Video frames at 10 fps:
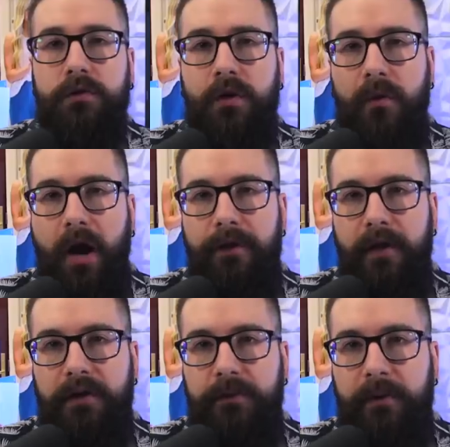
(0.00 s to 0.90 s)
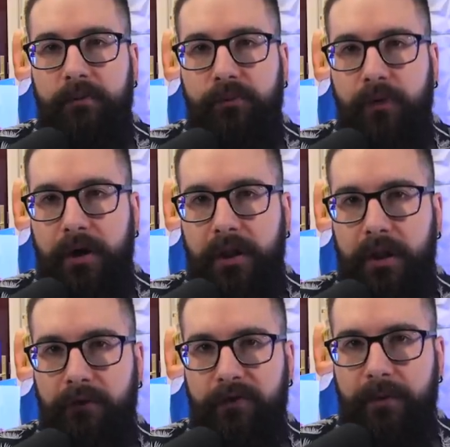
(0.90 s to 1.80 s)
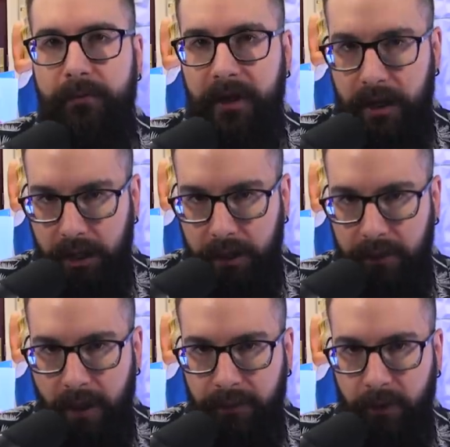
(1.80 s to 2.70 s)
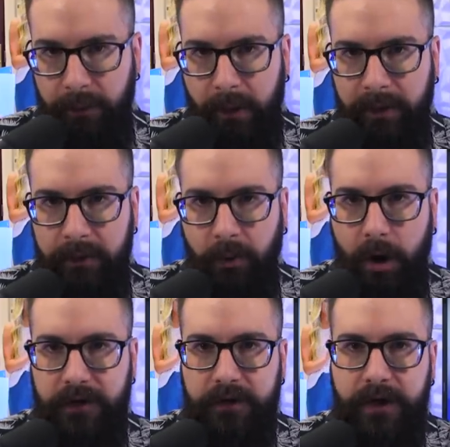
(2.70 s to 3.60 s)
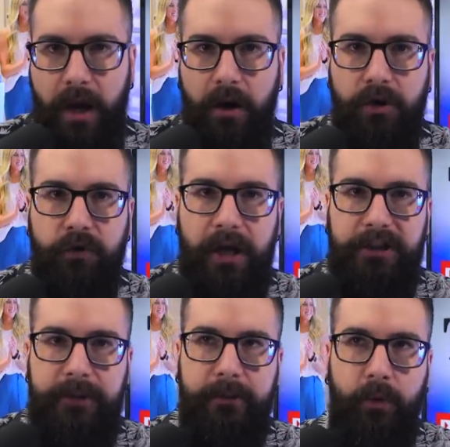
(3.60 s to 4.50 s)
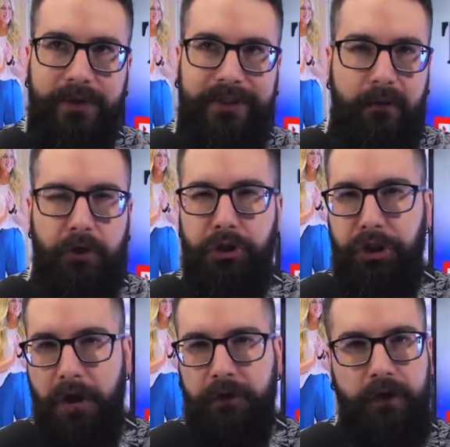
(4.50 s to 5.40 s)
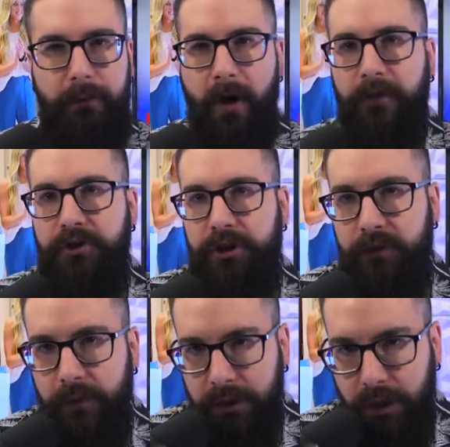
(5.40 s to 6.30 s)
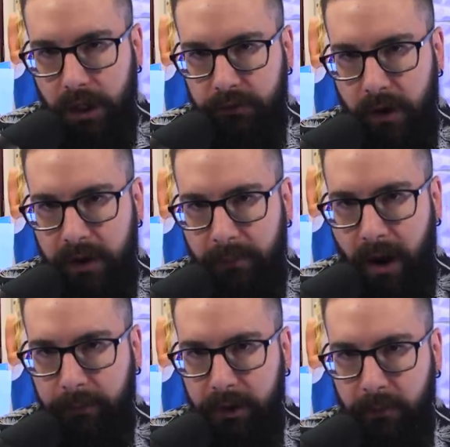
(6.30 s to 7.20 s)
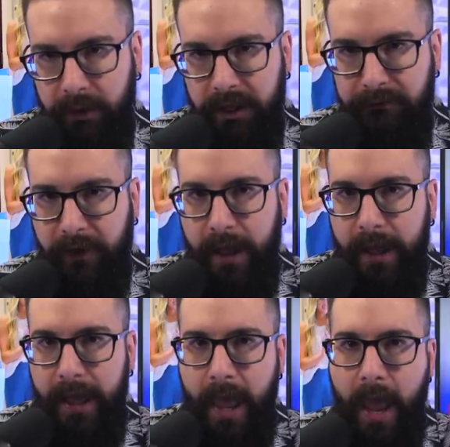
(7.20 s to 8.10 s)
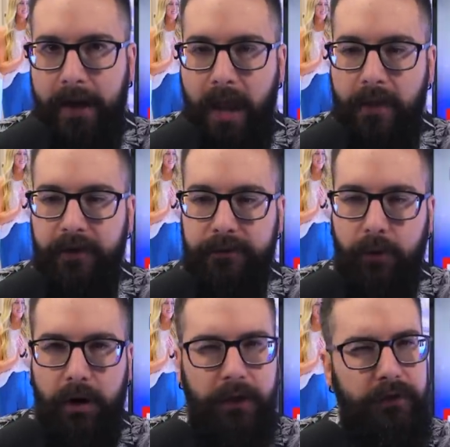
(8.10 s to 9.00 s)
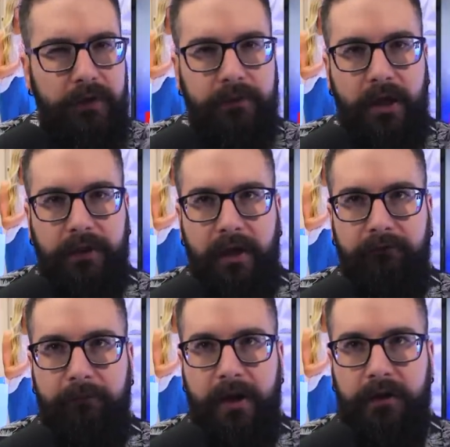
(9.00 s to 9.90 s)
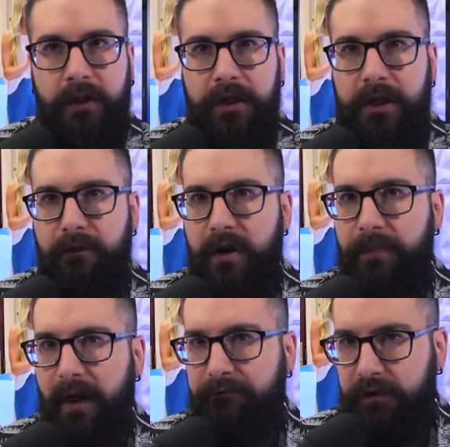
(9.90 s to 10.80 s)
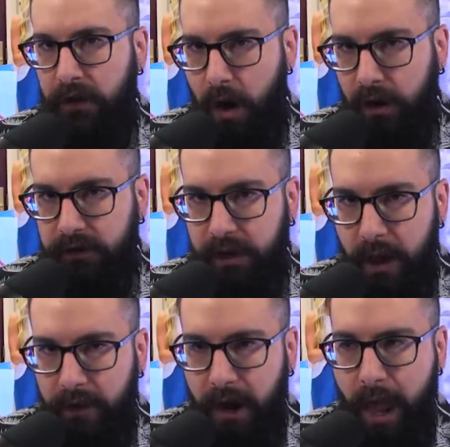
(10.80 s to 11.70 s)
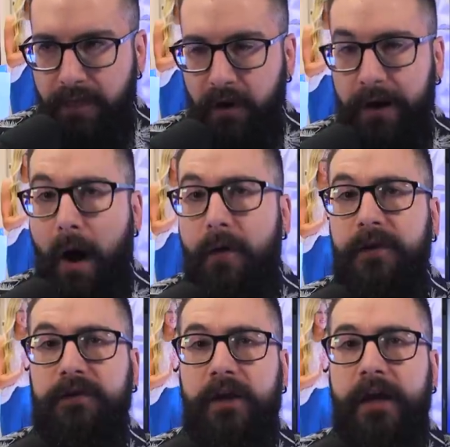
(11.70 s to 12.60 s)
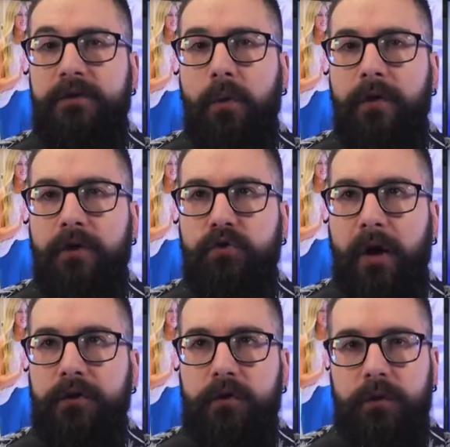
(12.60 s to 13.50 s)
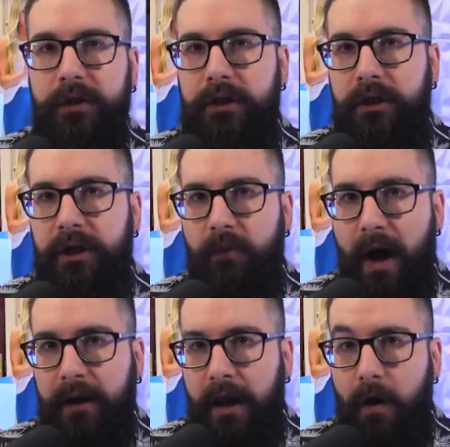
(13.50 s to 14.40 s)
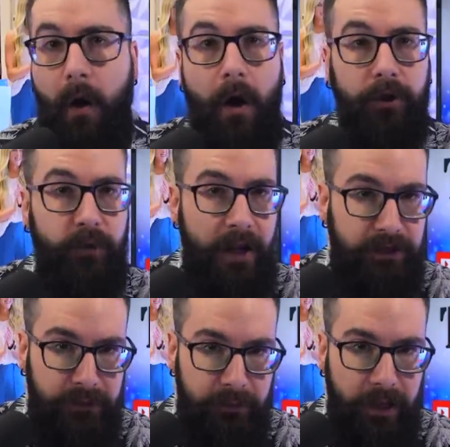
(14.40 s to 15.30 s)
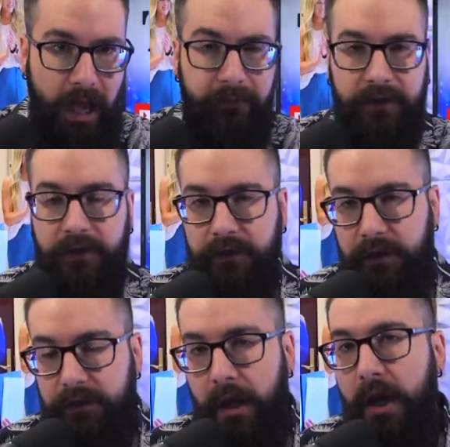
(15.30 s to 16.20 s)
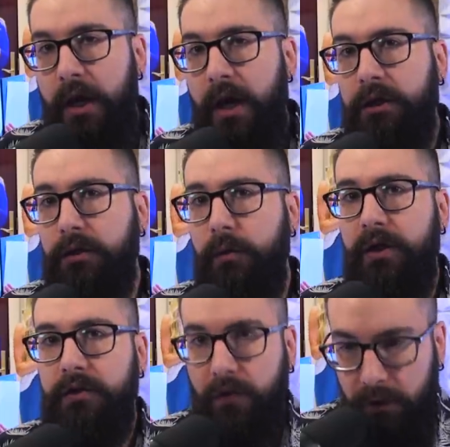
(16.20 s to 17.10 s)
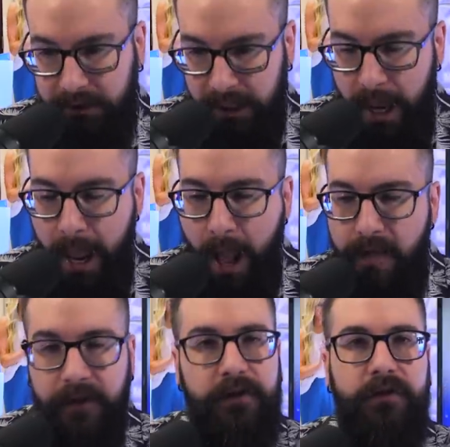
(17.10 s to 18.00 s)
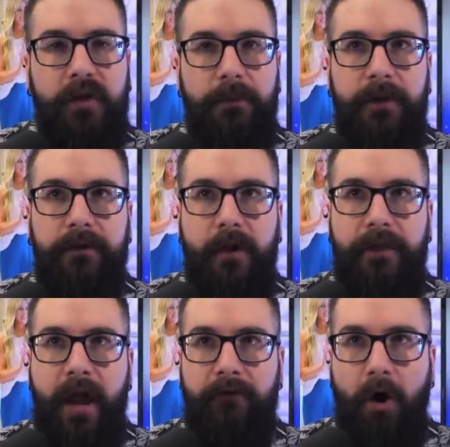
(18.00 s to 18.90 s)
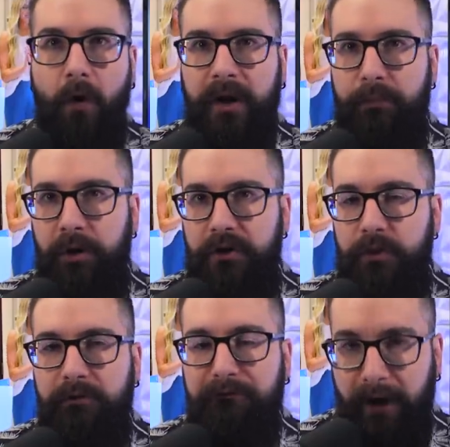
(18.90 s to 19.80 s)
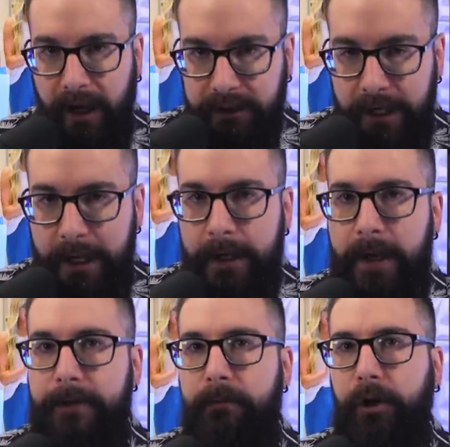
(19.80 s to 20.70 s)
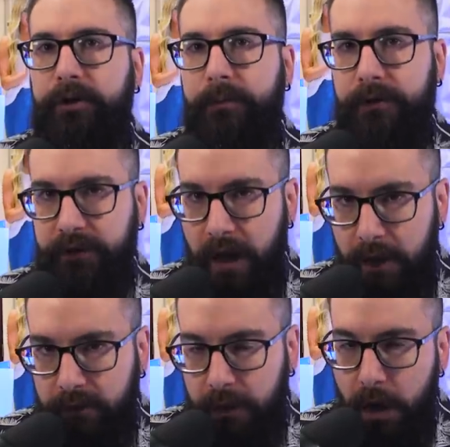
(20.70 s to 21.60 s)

So I think it's been pretty clear from the beginning that the Republican Party's attack on trans people was never just about the children, contrary to popular belief. And at this point, it seems like they've basically given up that facade altogether, and they're now at the stage where they're trying to legally eradicate all trans people out of existence, including adults. And this is something that they have already put into effect in multiple states.